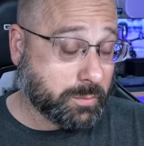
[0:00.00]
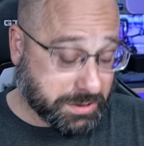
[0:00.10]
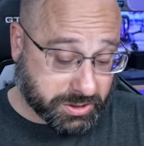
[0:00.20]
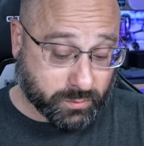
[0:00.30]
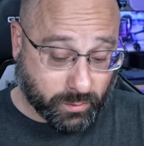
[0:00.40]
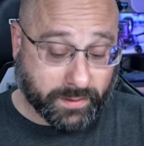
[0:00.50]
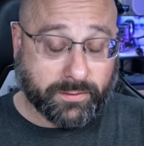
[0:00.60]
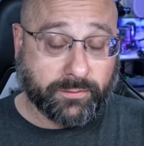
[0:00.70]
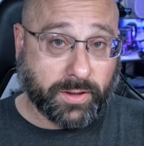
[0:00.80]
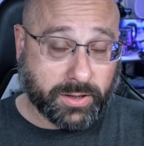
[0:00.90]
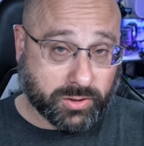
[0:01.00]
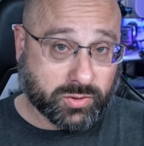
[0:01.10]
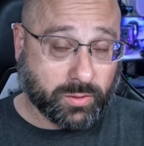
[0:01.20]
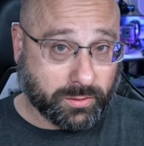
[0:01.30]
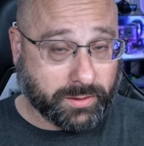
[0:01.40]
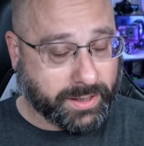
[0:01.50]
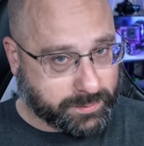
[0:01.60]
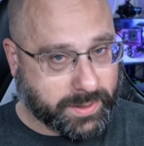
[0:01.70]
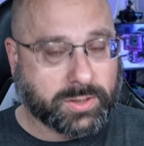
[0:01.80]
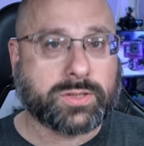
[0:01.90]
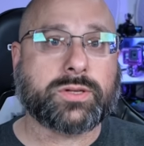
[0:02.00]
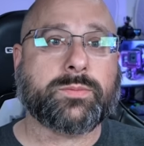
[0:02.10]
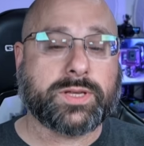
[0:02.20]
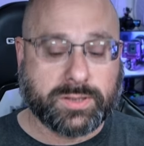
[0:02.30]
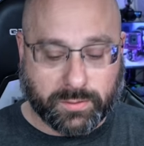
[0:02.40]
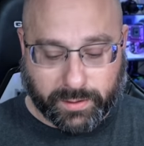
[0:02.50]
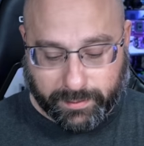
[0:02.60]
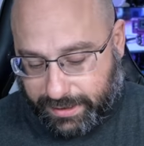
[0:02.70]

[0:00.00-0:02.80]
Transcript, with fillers: which is what the flight controller expects you to be doing.